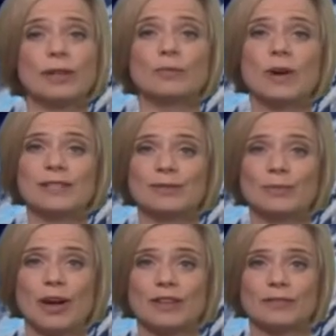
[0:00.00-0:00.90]
and
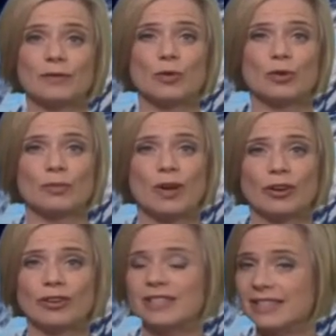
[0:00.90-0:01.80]
western parts of North
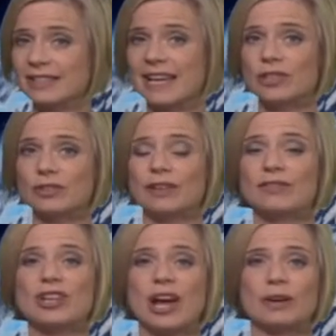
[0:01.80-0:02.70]
America, it's a scattering
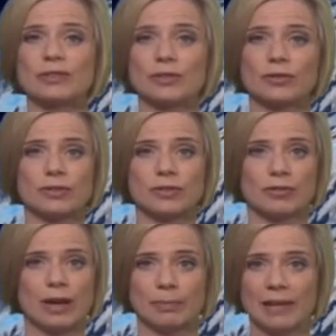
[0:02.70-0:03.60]
of showers across the
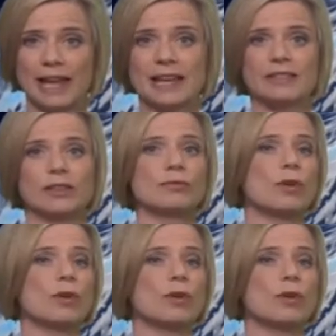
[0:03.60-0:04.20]
Great Plains and the